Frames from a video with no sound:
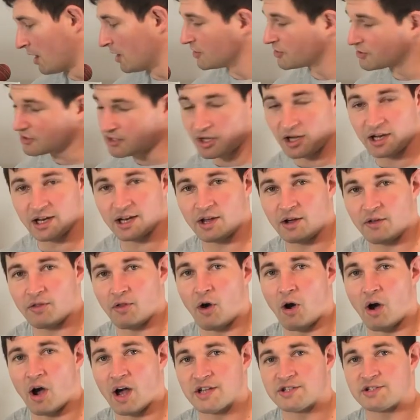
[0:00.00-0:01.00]
slightly on
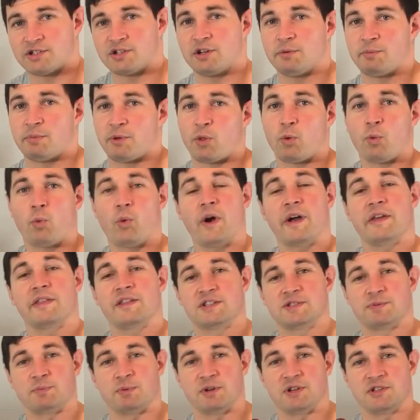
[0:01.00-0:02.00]
the high side, but the way
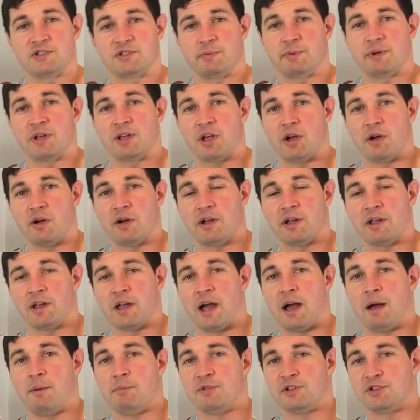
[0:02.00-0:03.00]
the spinners have been going
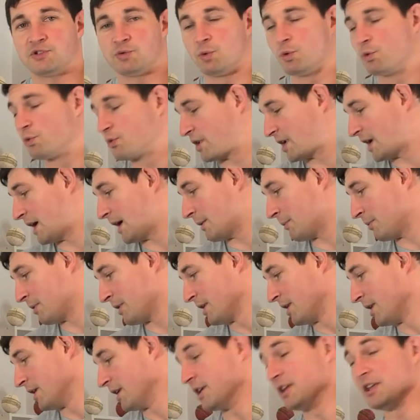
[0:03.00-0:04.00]
um, this World Cup,
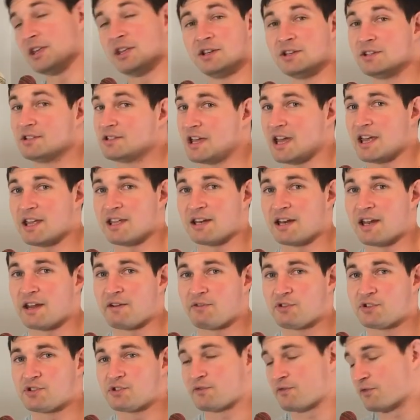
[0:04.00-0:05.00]
you'd take an
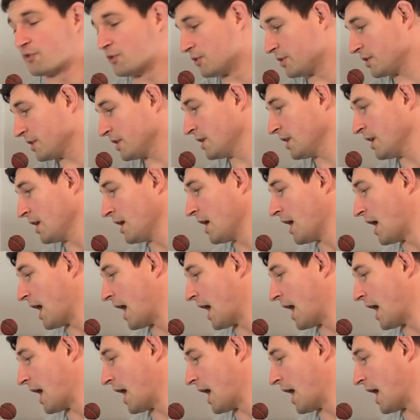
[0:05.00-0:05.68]
average of 30.